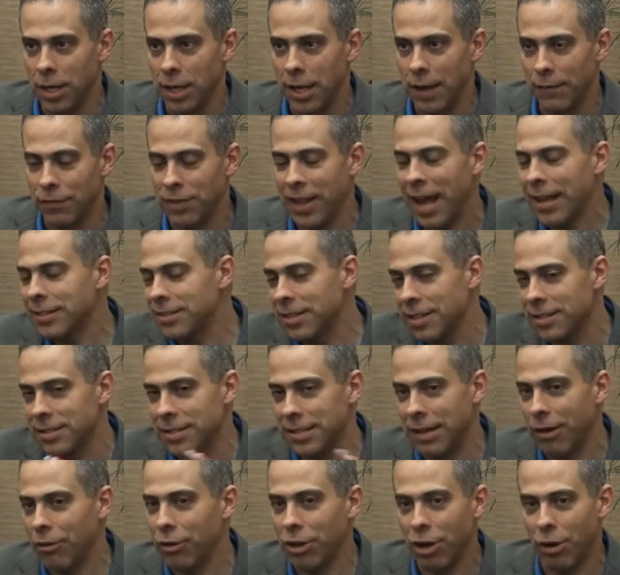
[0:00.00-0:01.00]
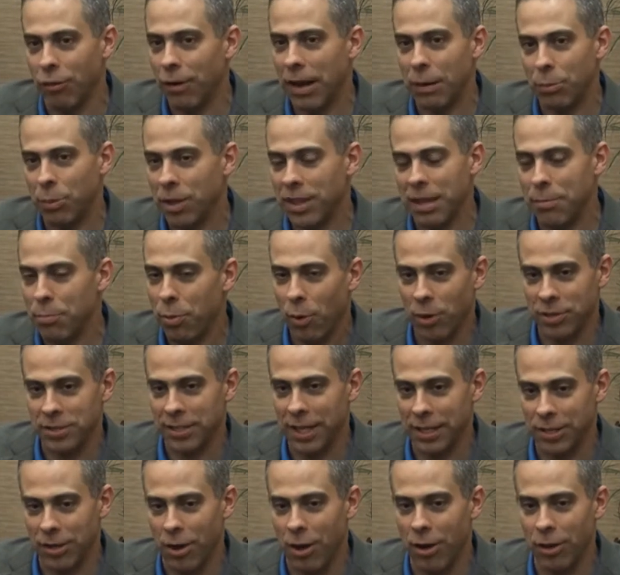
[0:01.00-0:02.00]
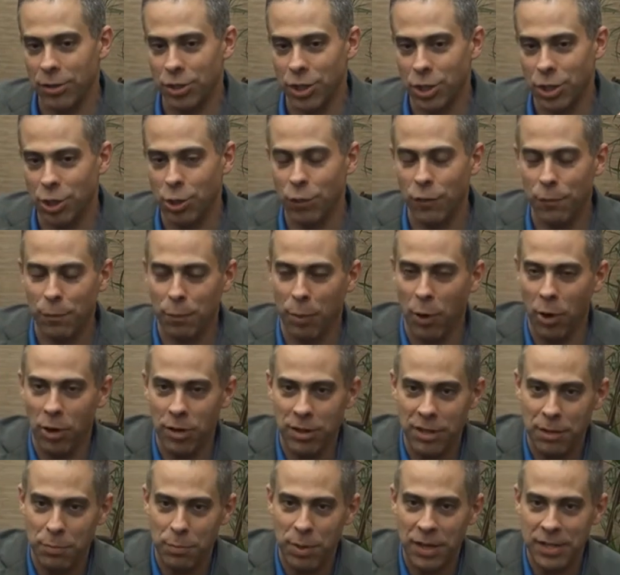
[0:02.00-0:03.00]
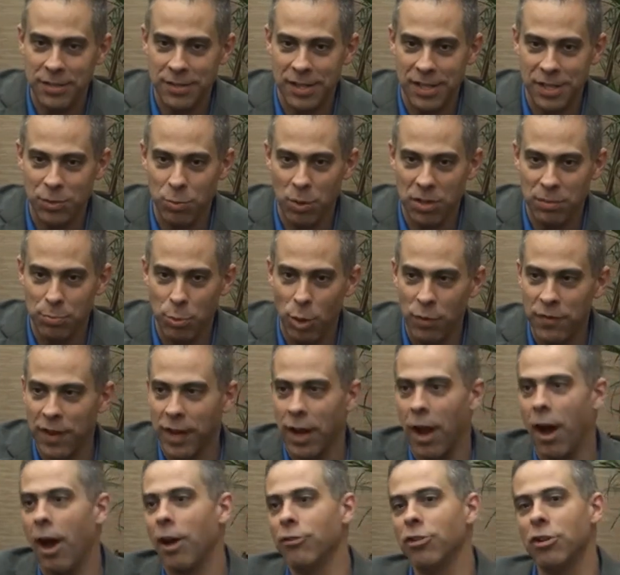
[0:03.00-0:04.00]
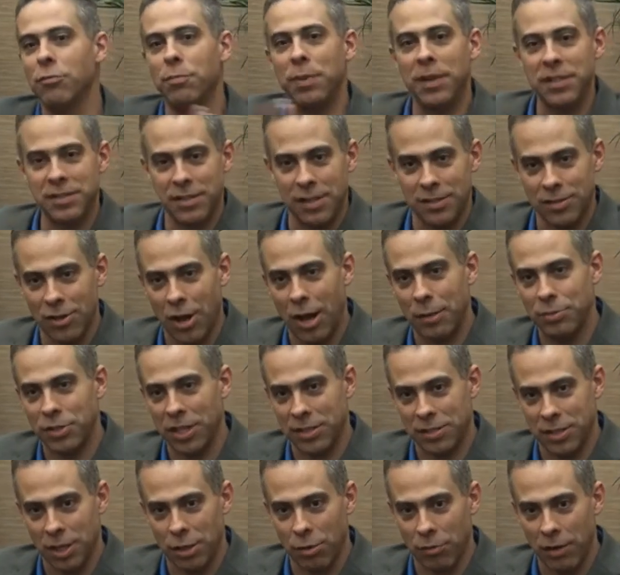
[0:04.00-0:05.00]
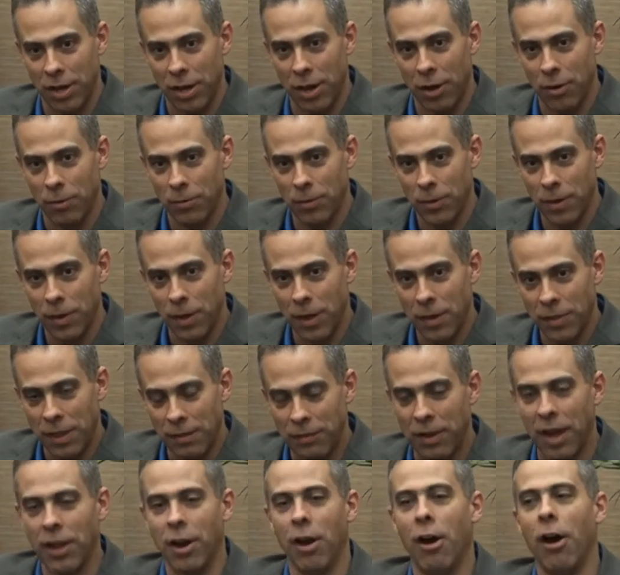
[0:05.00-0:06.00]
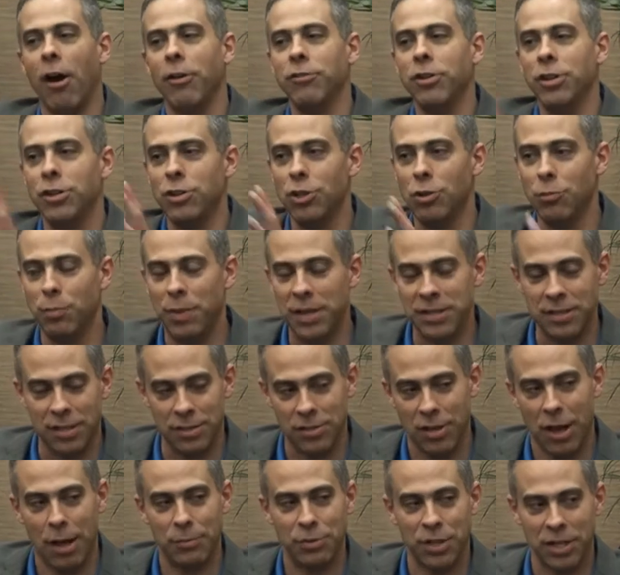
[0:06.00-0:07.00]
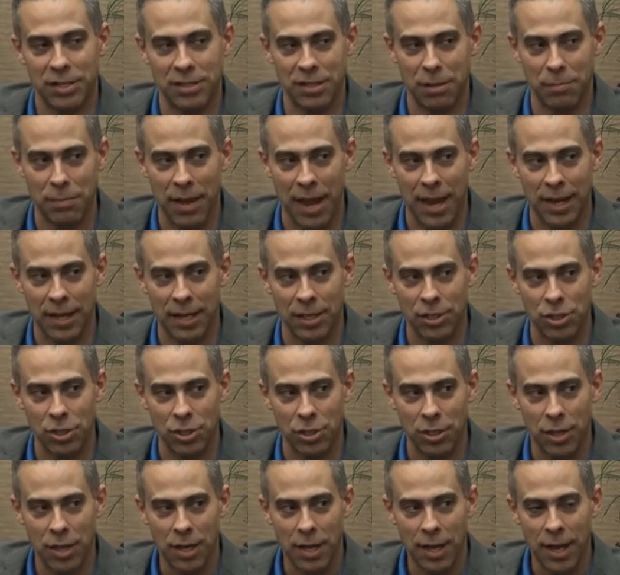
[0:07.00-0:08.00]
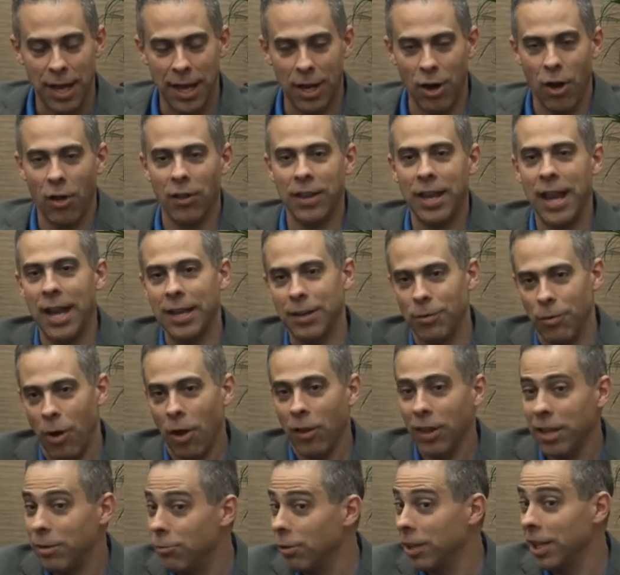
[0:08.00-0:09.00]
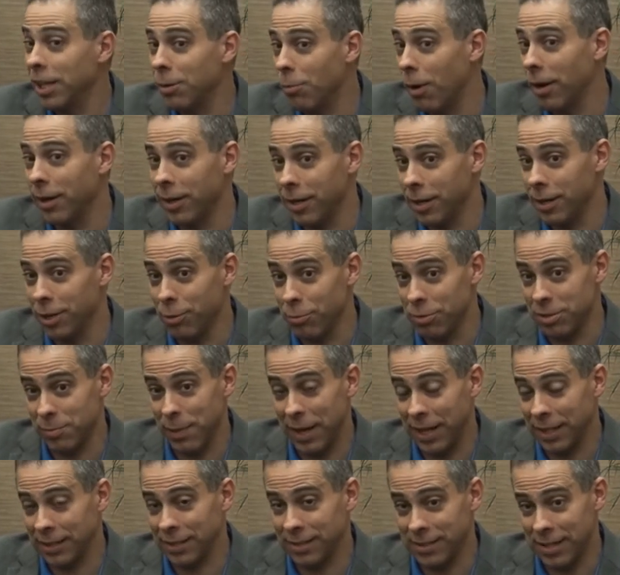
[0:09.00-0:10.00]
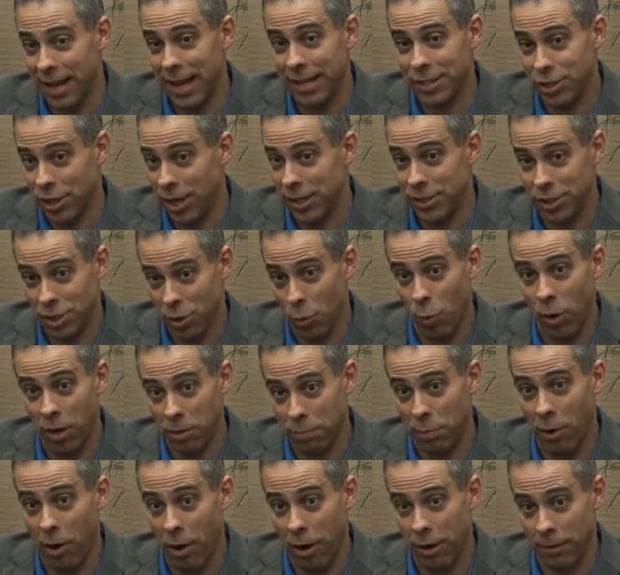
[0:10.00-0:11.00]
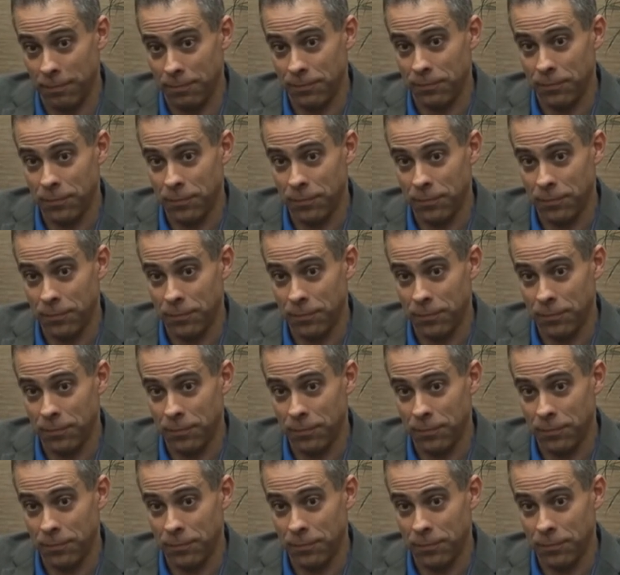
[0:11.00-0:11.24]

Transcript: if that's the scenario you're in with import technology, you've burdened the business with moving one hundred business objects to Creo. They've got one hundred new business objects to manage, and all he had to, all he really wanted to do was make a design change to one part.